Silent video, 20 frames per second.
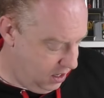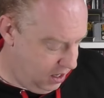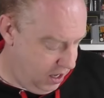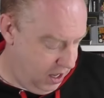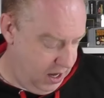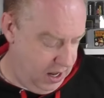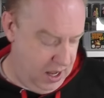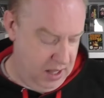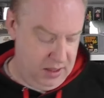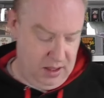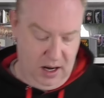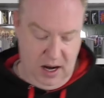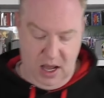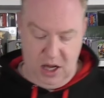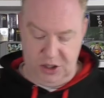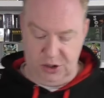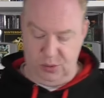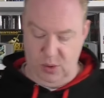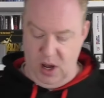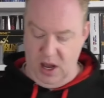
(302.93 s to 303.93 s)
And then the
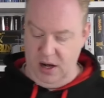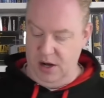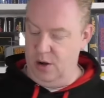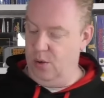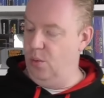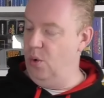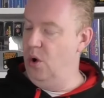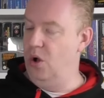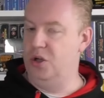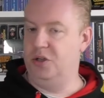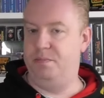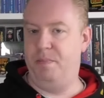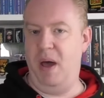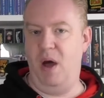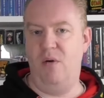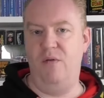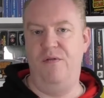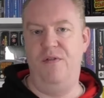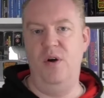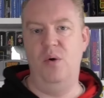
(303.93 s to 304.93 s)
last one was
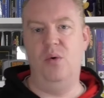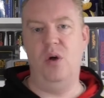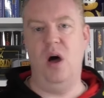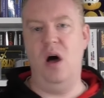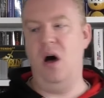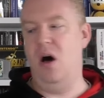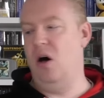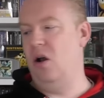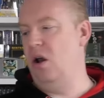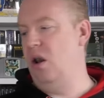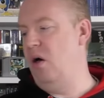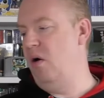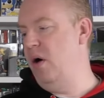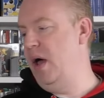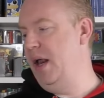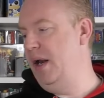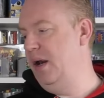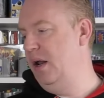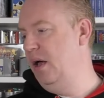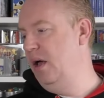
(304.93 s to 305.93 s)
Battlefield
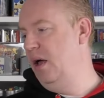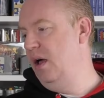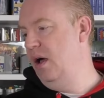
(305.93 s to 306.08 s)
Hardline.